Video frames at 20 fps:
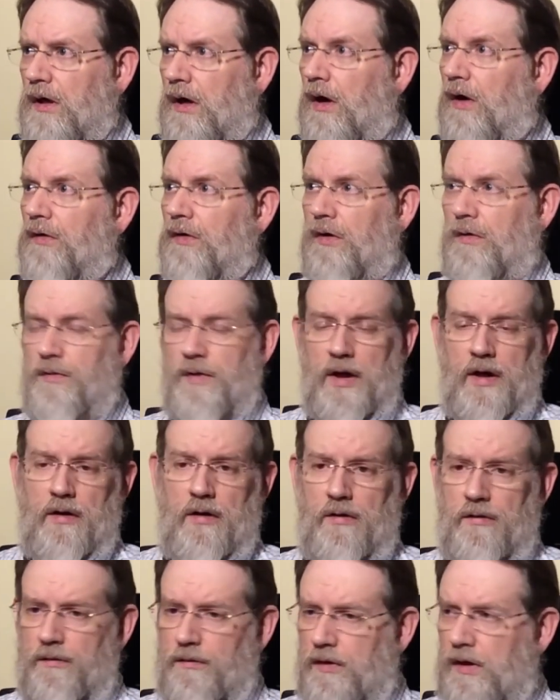although
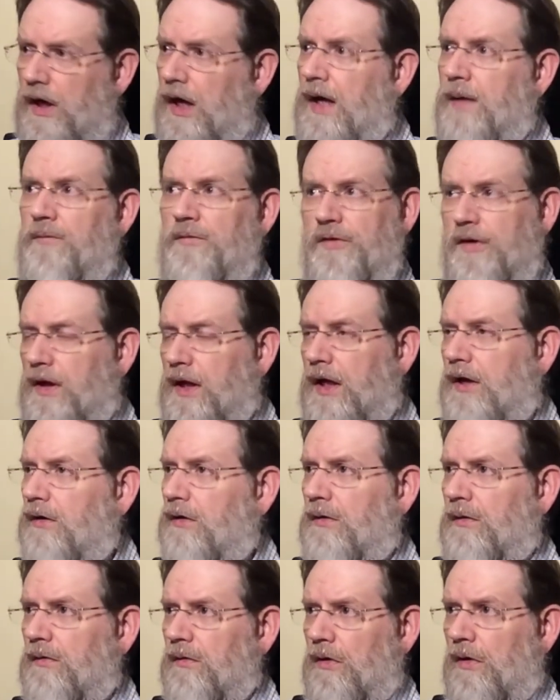there are claims that they
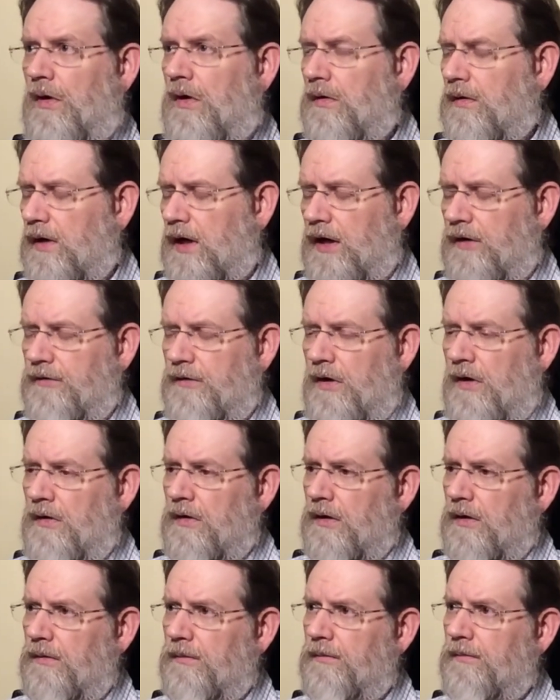do last longer.